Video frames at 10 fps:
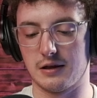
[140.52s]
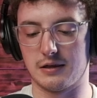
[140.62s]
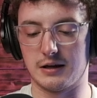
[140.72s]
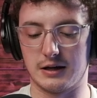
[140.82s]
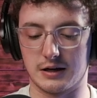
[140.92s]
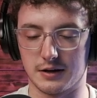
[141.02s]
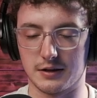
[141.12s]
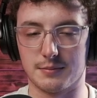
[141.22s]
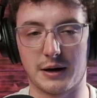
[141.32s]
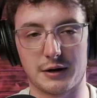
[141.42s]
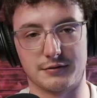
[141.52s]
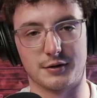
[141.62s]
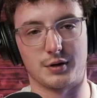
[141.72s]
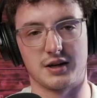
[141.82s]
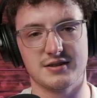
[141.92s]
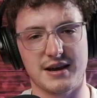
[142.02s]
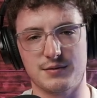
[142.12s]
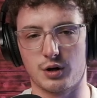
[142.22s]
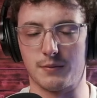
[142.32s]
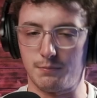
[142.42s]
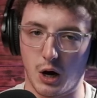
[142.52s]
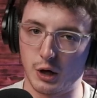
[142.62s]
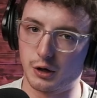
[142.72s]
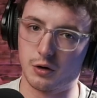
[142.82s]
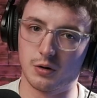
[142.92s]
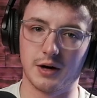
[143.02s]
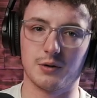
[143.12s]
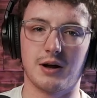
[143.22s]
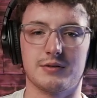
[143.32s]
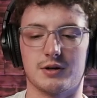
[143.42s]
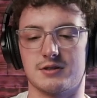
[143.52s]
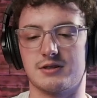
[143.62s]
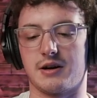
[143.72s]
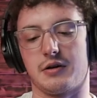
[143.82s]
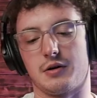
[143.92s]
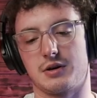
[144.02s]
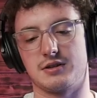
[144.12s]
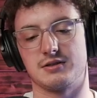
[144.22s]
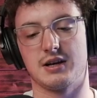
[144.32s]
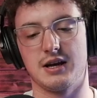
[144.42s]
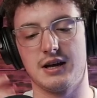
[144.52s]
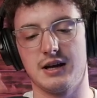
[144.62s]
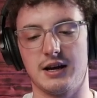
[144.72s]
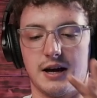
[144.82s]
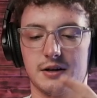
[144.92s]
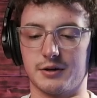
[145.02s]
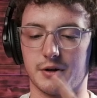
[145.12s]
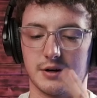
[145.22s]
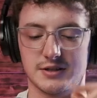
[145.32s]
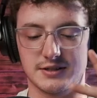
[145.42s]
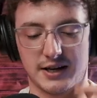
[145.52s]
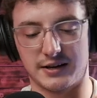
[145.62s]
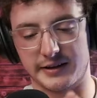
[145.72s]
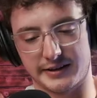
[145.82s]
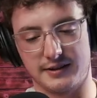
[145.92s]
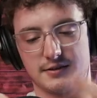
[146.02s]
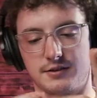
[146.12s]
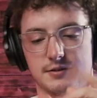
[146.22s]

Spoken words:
the microphone, I just have it on mono. I don't have it on stereo because, I don't know, I just tend to